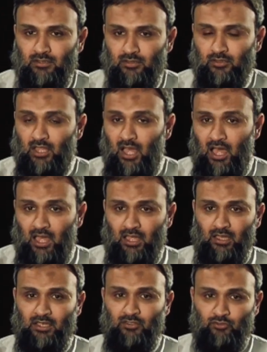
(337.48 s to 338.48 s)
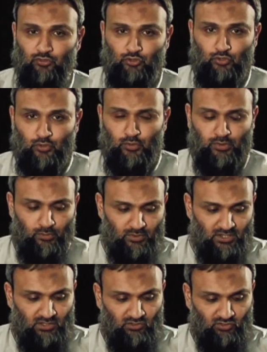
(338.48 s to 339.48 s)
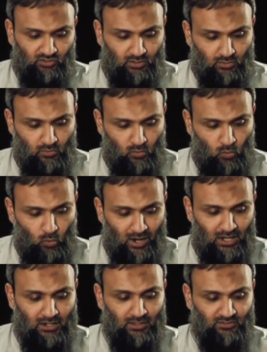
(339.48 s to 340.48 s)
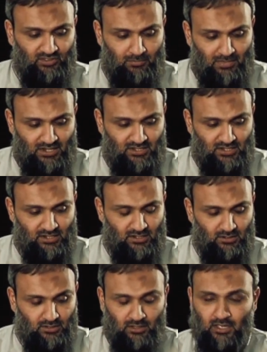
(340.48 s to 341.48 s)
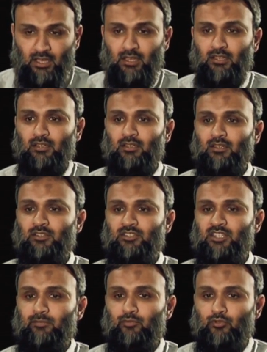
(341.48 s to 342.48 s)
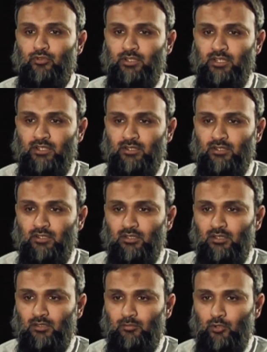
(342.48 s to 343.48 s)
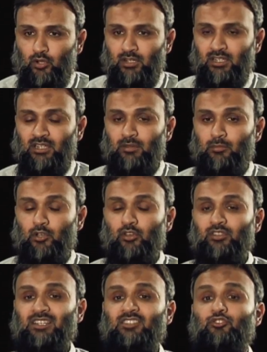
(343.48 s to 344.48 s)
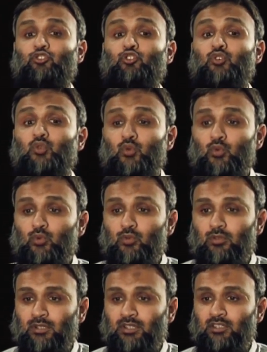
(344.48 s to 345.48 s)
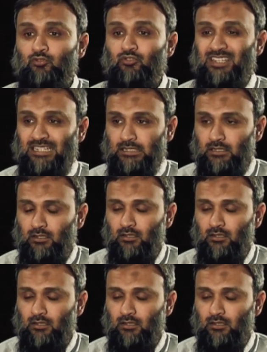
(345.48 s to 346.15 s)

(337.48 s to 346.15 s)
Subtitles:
So the haqq is truth which is well cemented, yeah, deep rooted, because it is true, it is real.